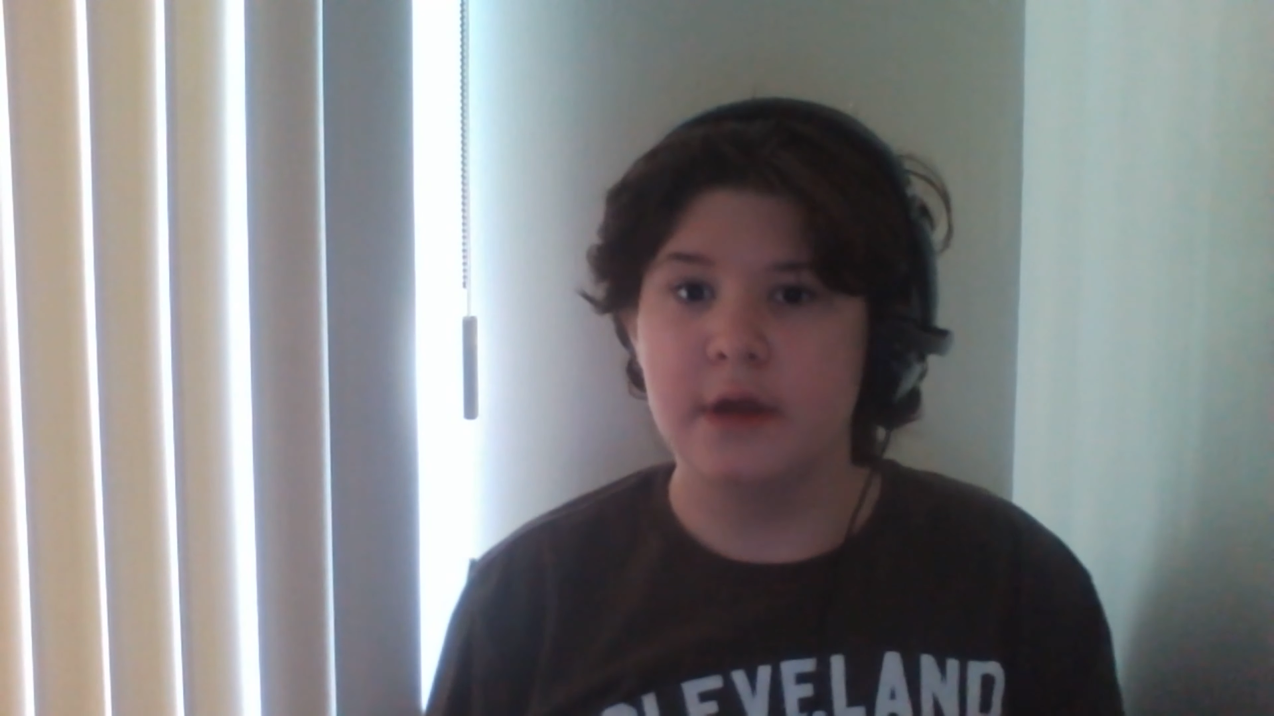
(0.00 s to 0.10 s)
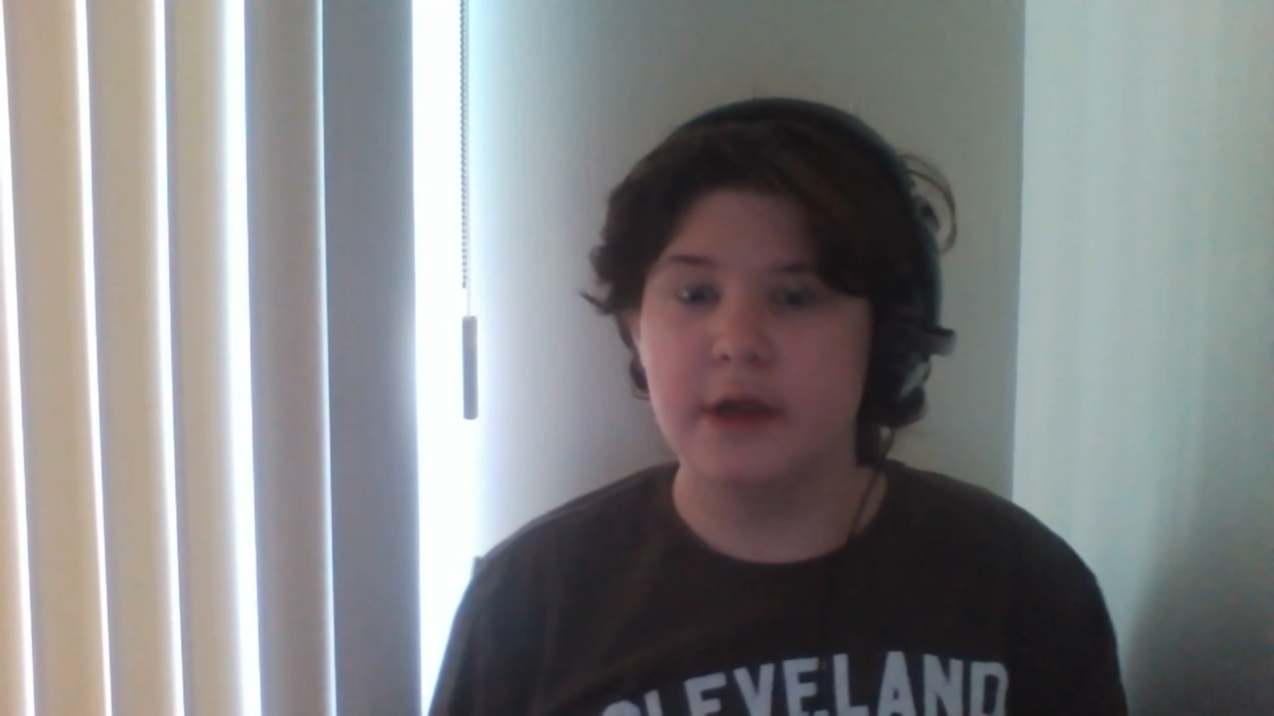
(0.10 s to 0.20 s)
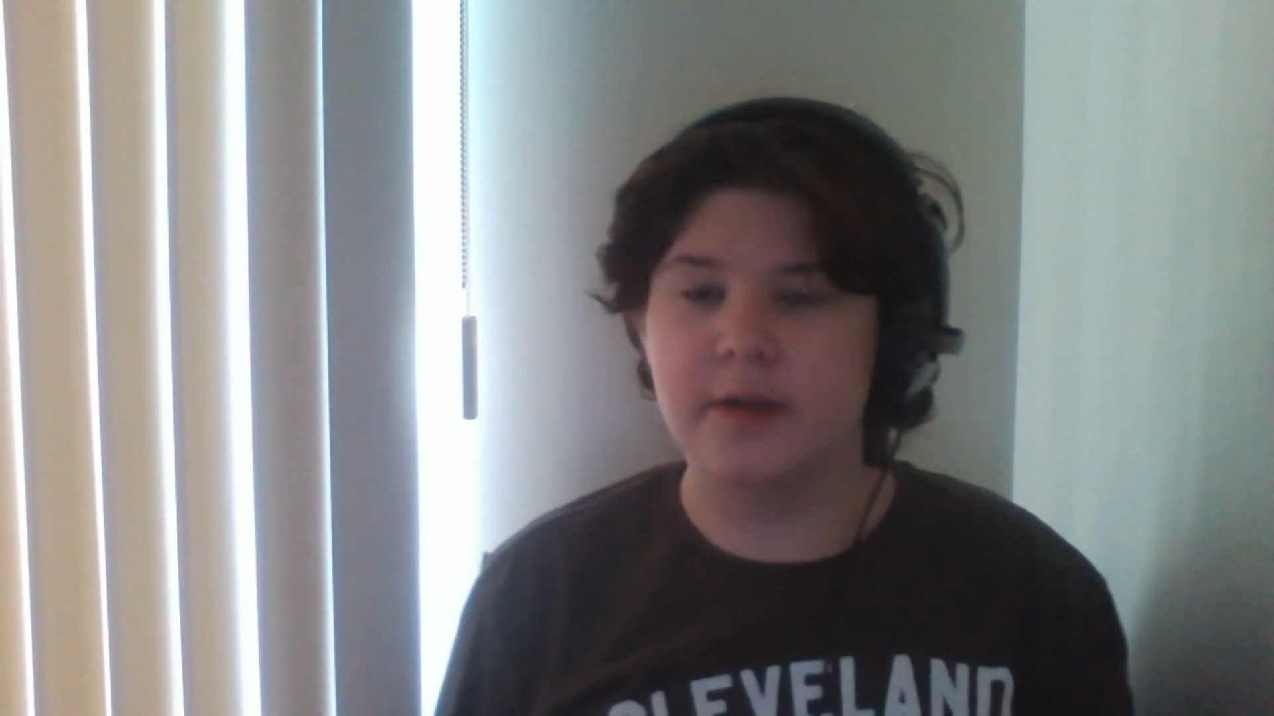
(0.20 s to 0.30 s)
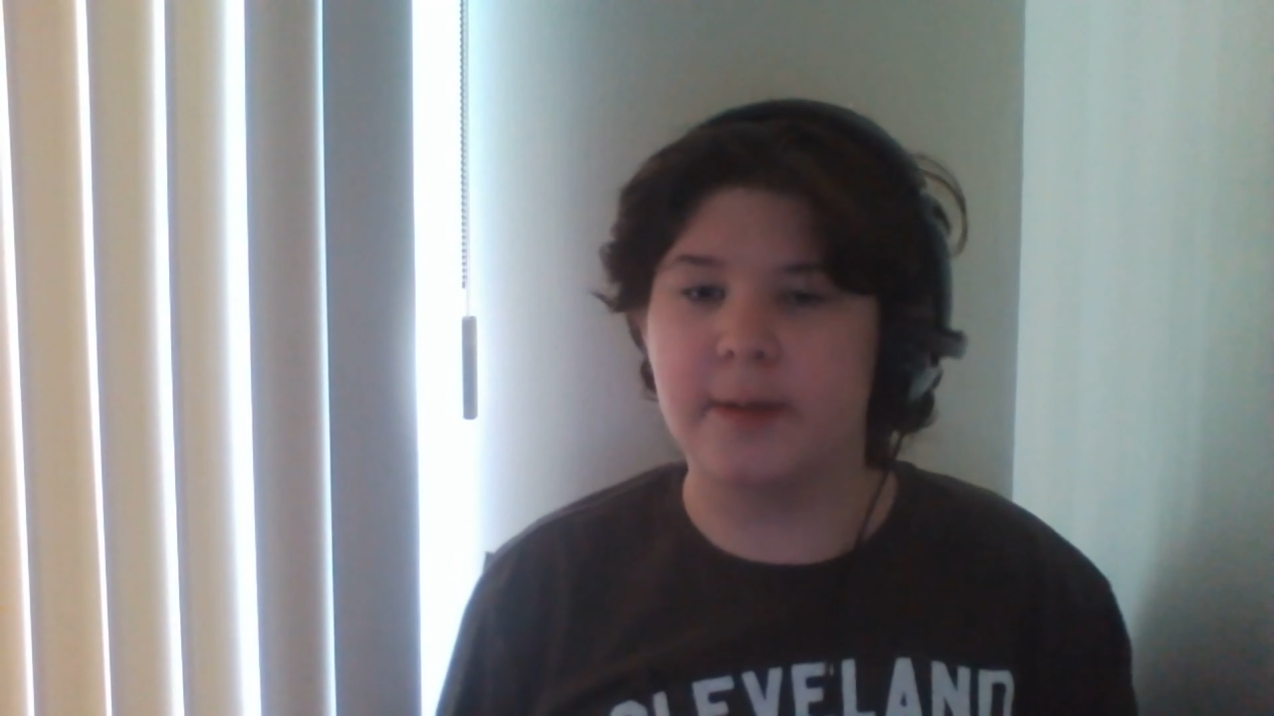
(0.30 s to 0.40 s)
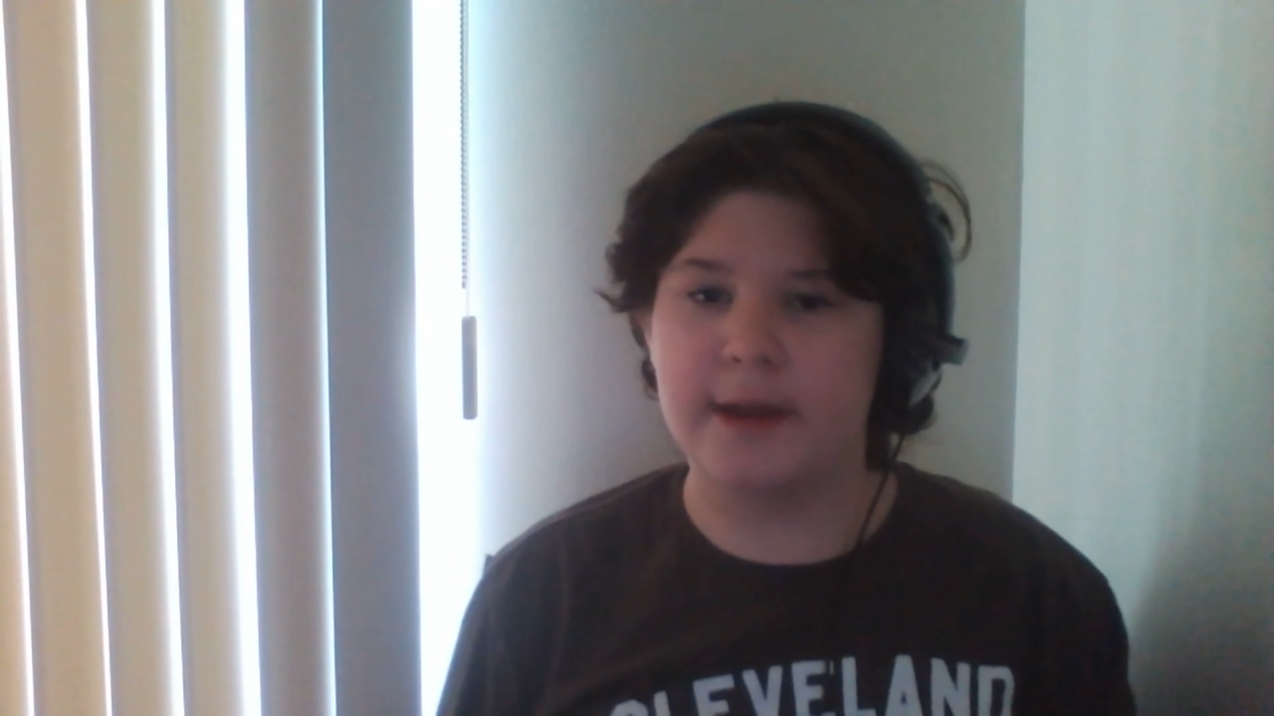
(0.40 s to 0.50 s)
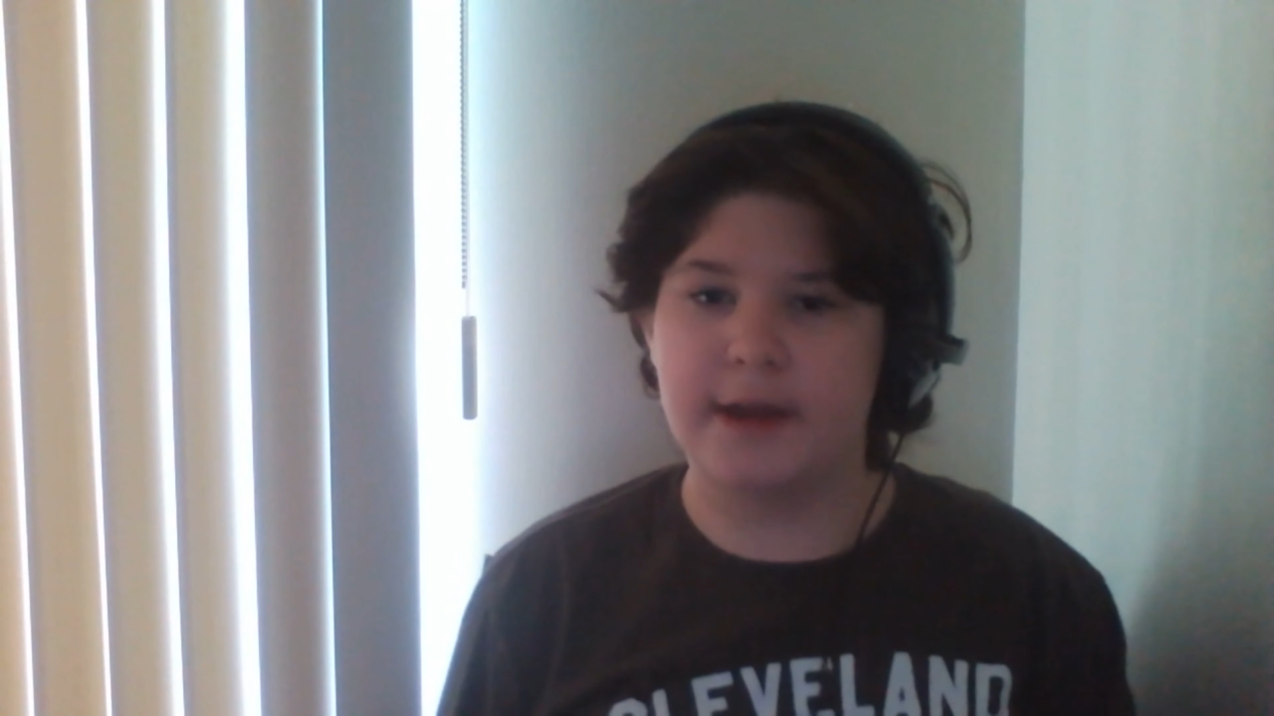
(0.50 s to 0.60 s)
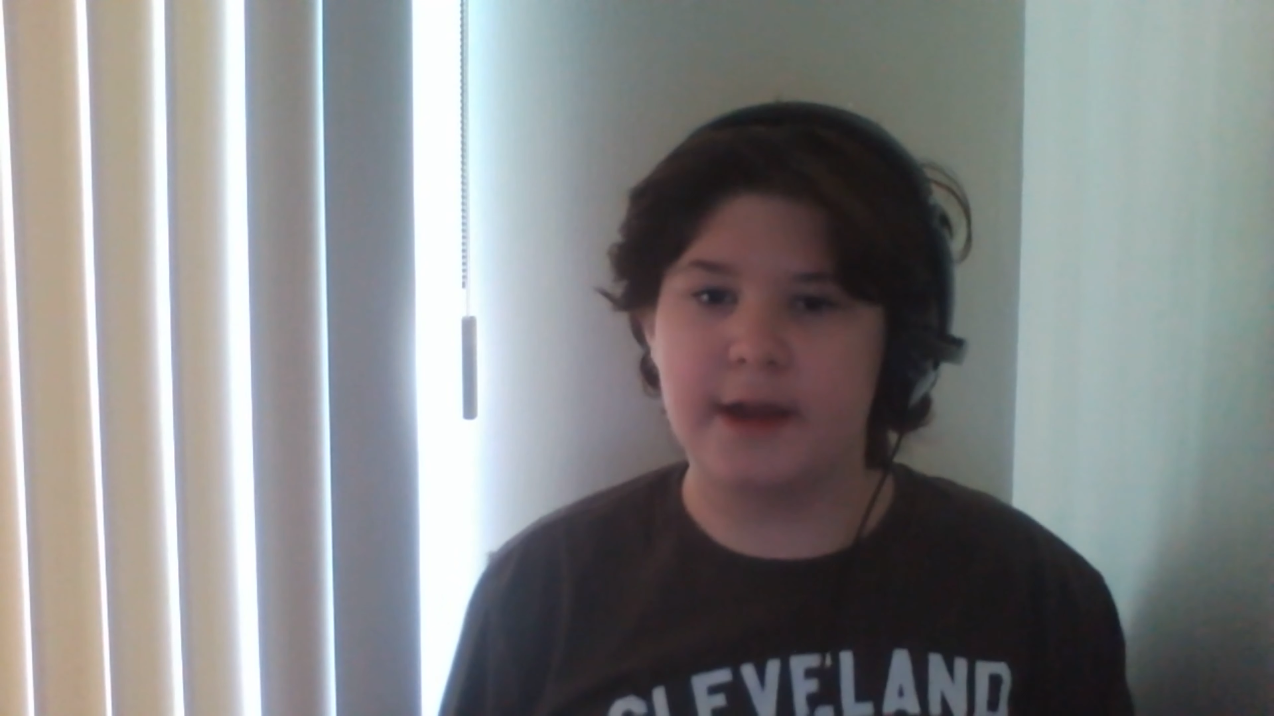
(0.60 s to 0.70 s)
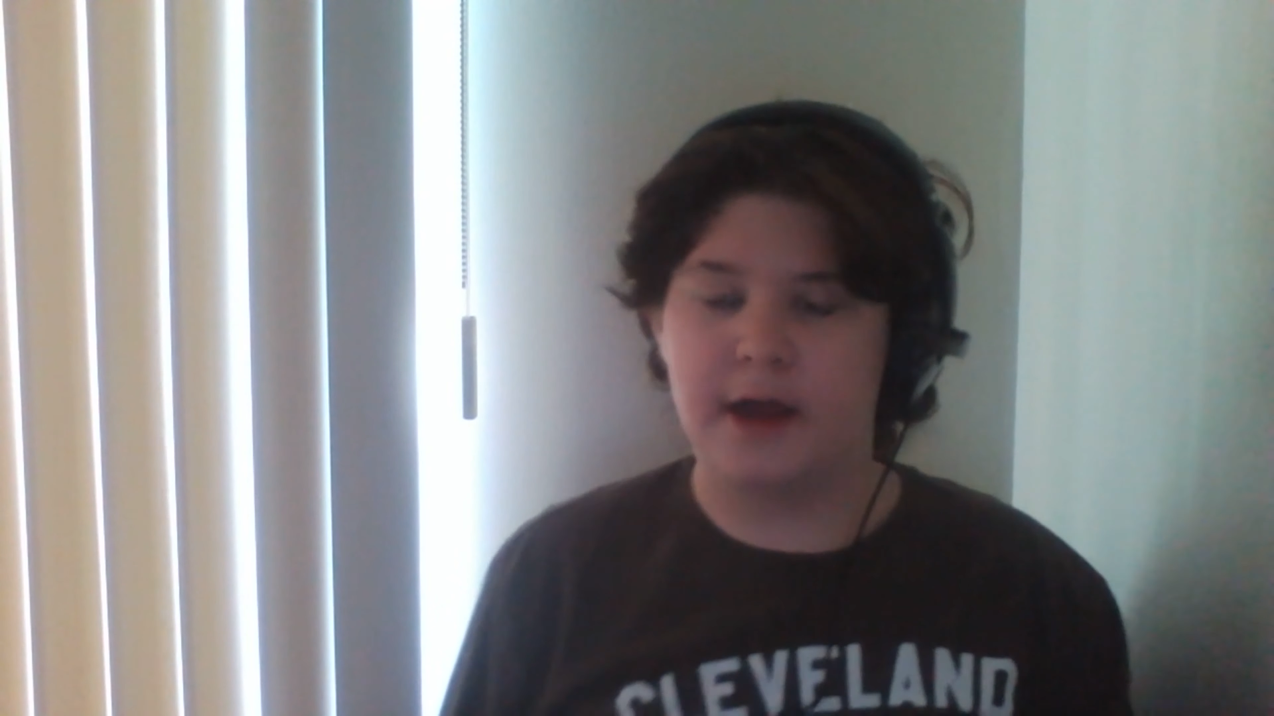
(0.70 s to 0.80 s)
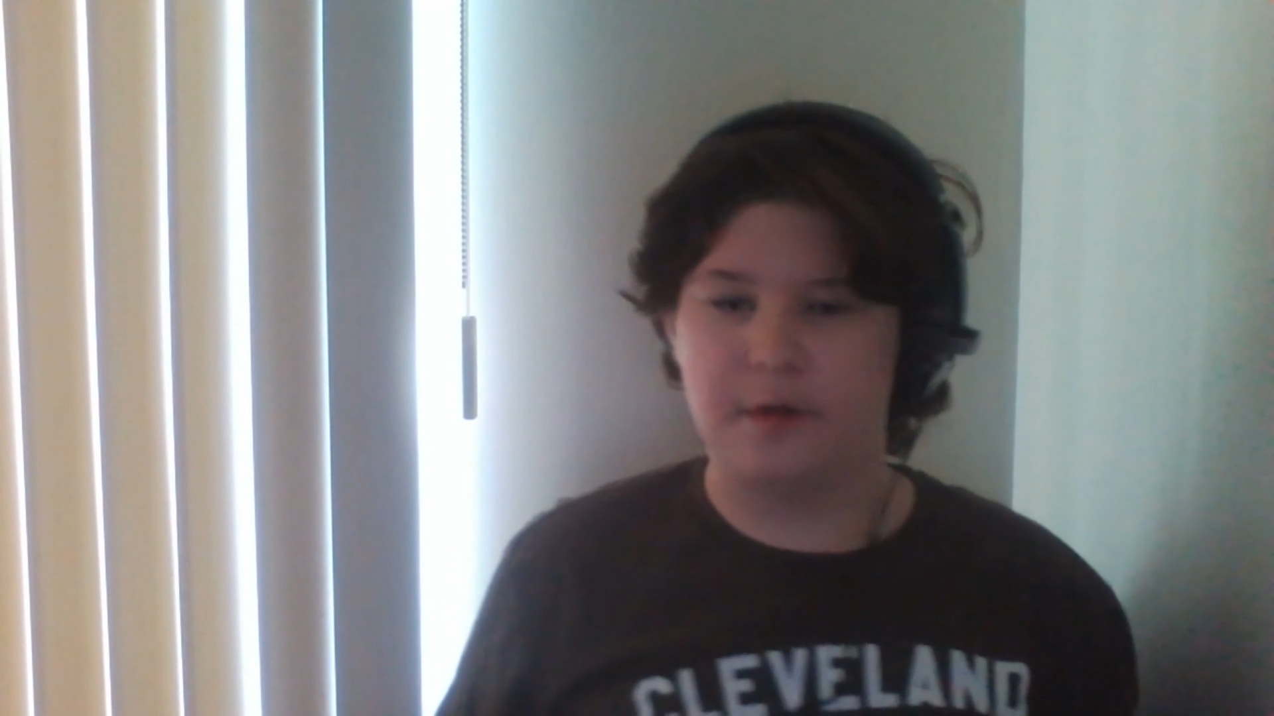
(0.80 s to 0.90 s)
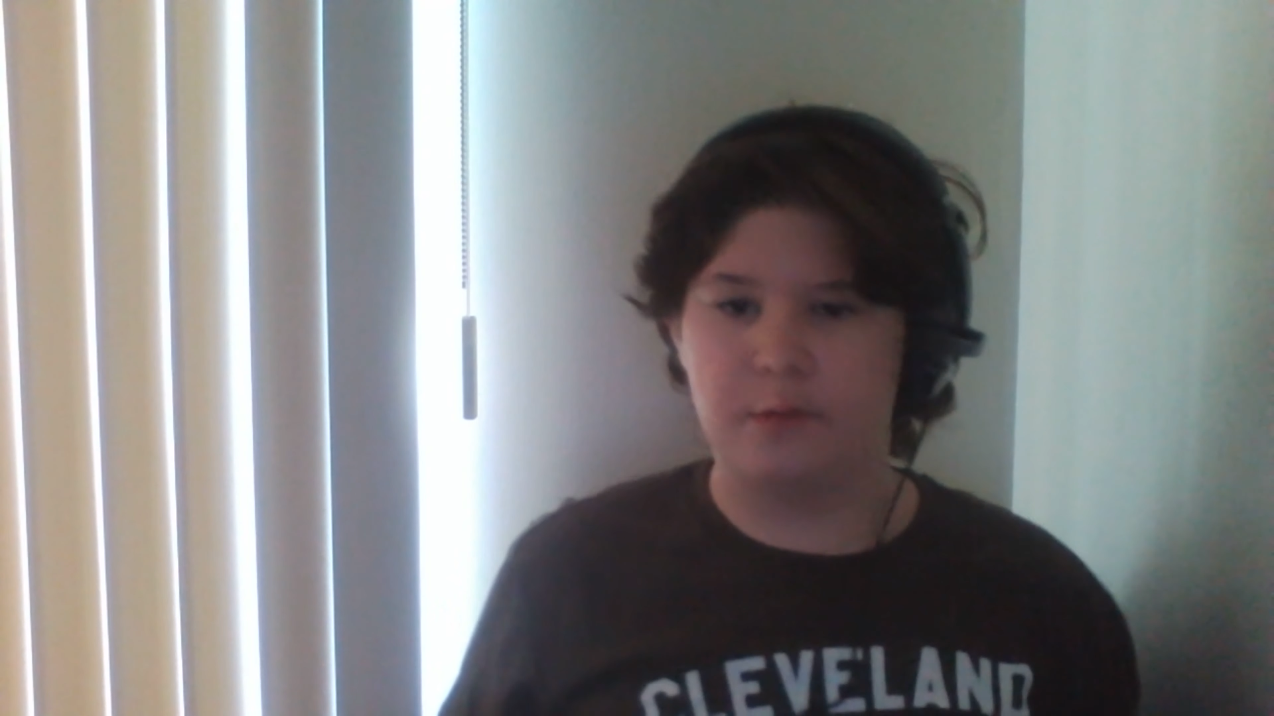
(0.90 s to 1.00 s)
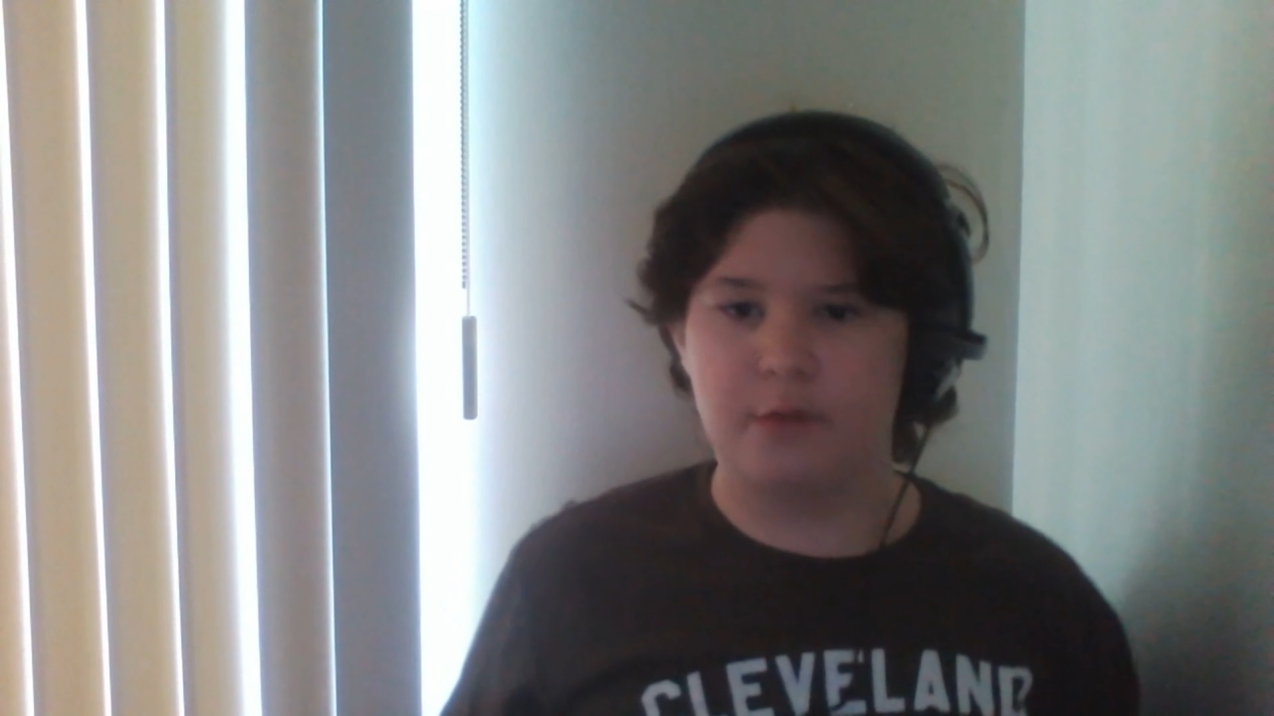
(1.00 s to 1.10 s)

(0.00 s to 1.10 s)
depending on